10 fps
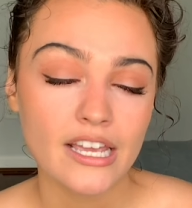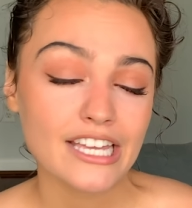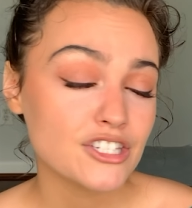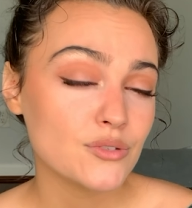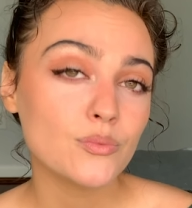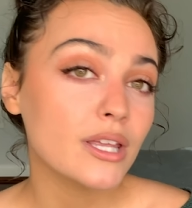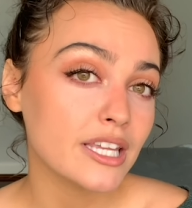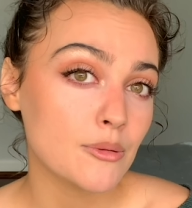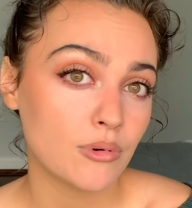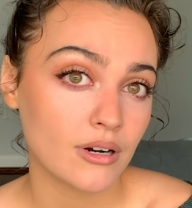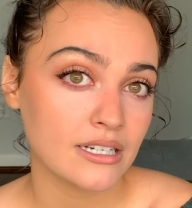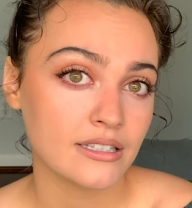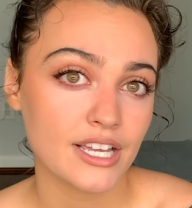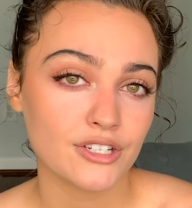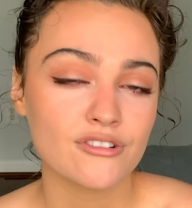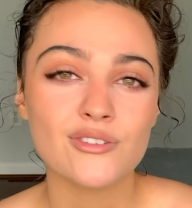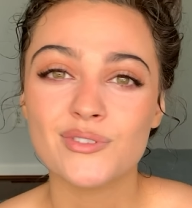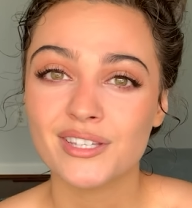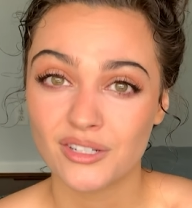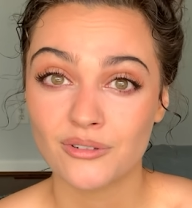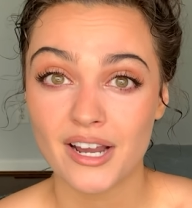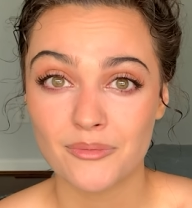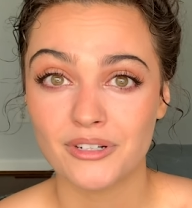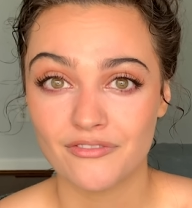It's just really important that you're using the right one